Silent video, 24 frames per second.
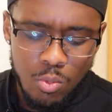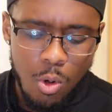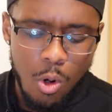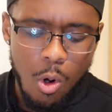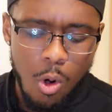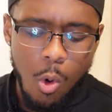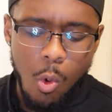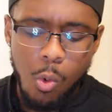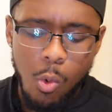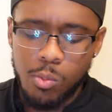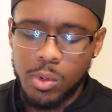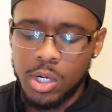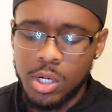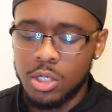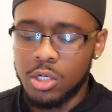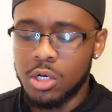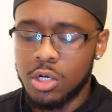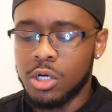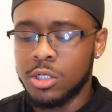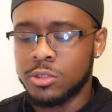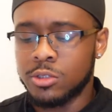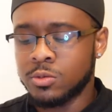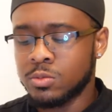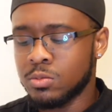oh my
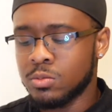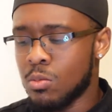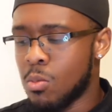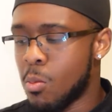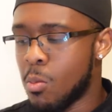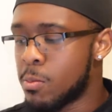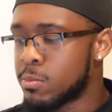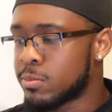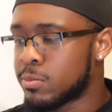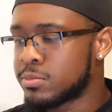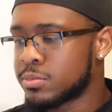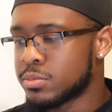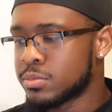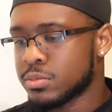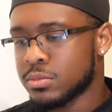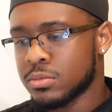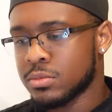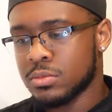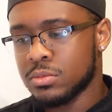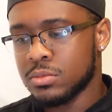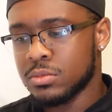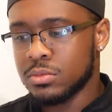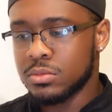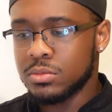god.
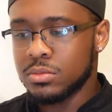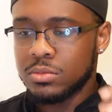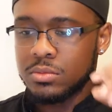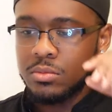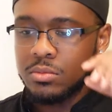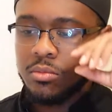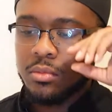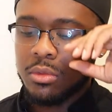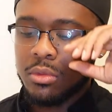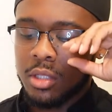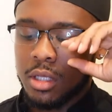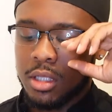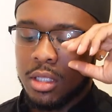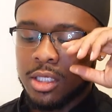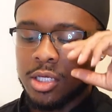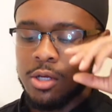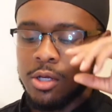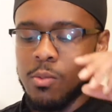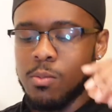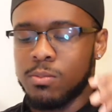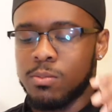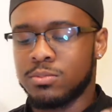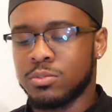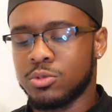I
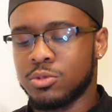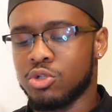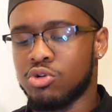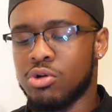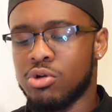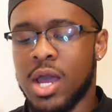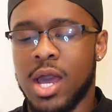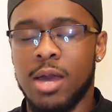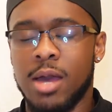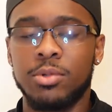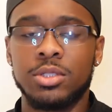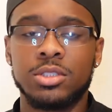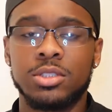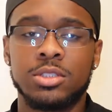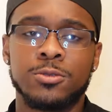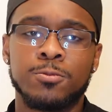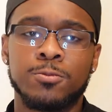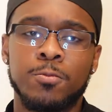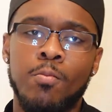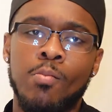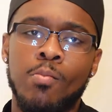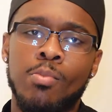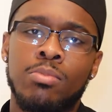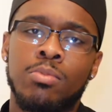think crab is
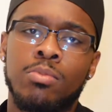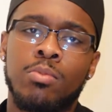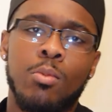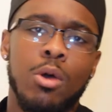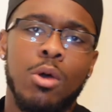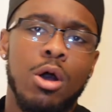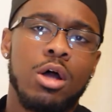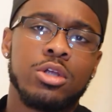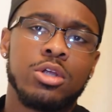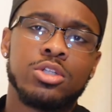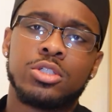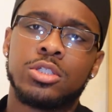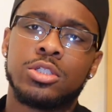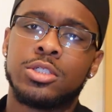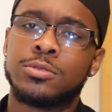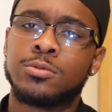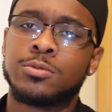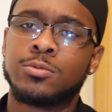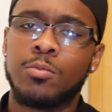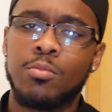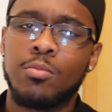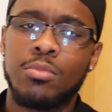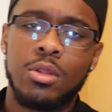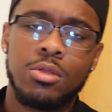honestly
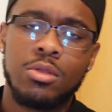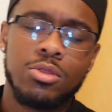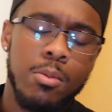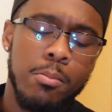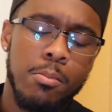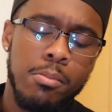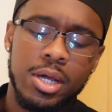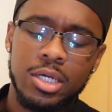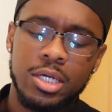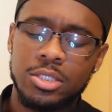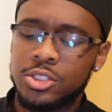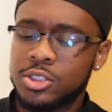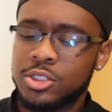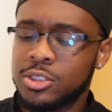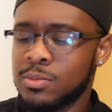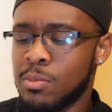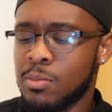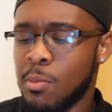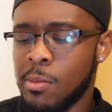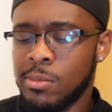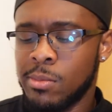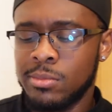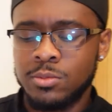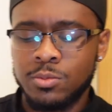the best
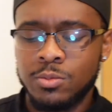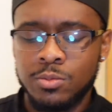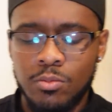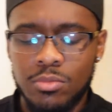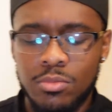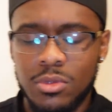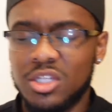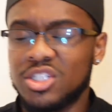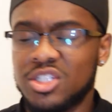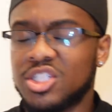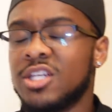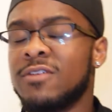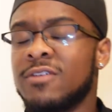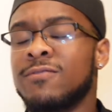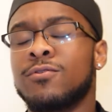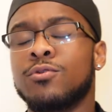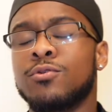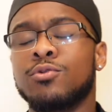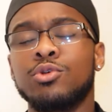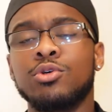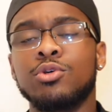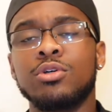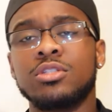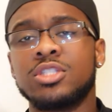
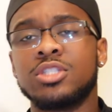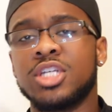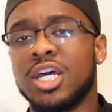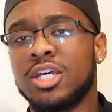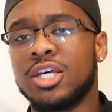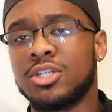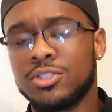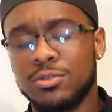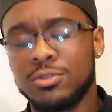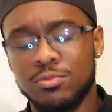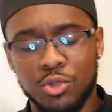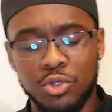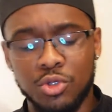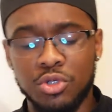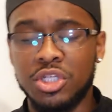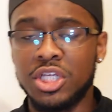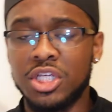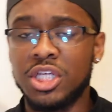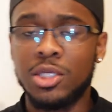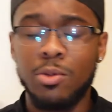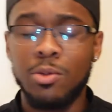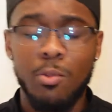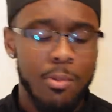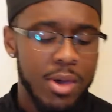seafood you can taste, you can
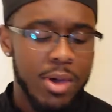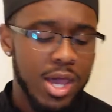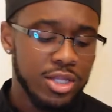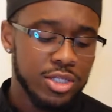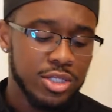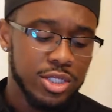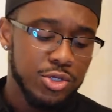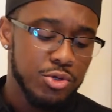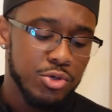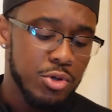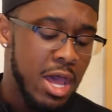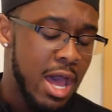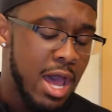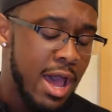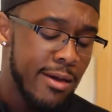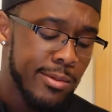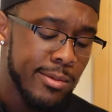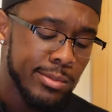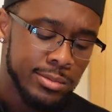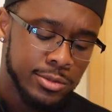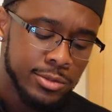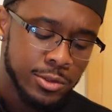eat, anything you can have.